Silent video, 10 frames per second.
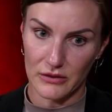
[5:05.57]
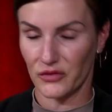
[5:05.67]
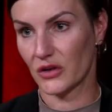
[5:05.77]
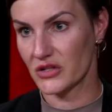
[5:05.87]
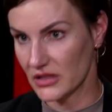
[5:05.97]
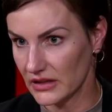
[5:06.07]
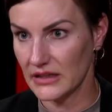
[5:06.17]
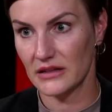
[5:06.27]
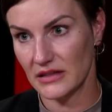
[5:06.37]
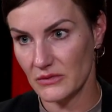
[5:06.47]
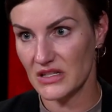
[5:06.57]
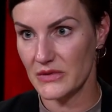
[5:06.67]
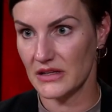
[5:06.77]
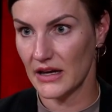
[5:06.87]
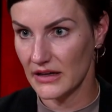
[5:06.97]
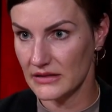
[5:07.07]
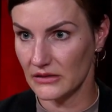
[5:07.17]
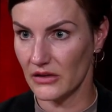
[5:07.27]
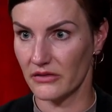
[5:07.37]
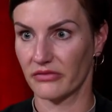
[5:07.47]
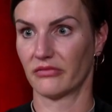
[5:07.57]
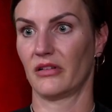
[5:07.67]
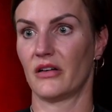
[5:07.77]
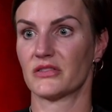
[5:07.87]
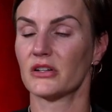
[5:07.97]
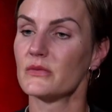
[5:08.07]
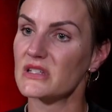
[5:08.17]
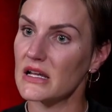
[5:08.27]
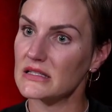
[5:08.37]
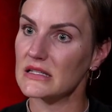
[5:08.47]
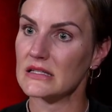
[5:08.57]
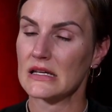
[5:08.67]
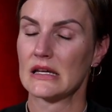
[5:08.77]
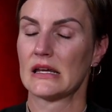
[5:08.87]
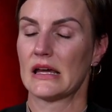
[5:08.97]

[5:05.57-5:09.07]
Unfortunately, it seems to be the case in a lot of, of circumstances.